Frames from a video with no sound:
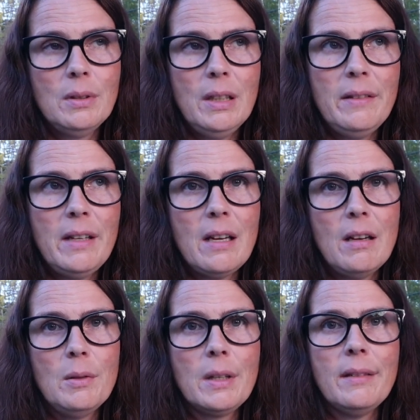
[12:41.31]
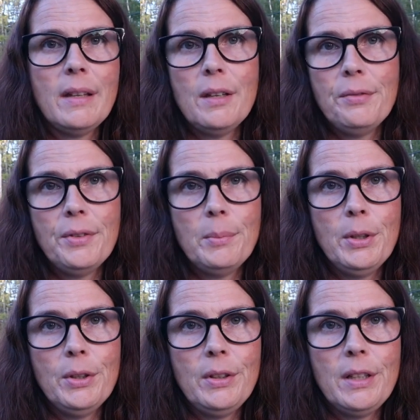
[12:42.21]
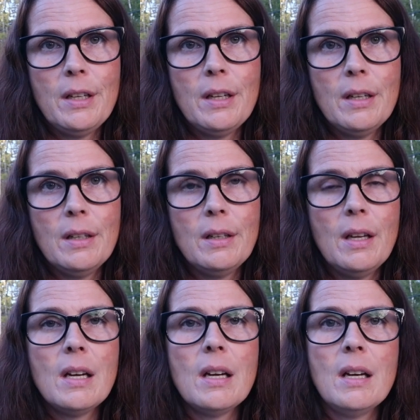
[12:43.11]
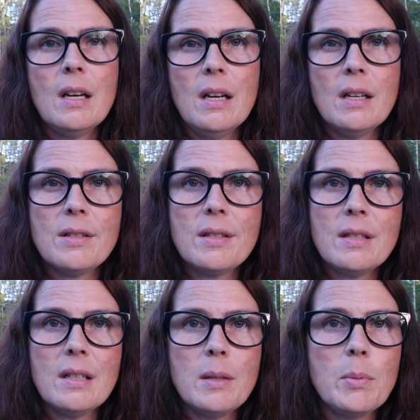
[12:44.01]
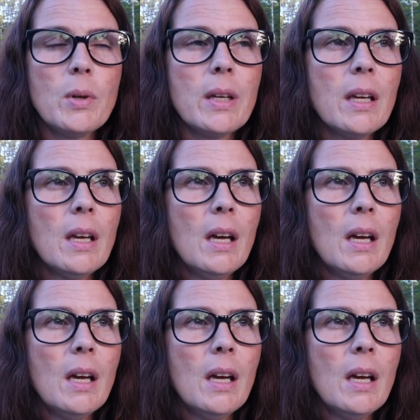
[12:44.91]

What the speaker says: And they all get that from Hurley, our study boy.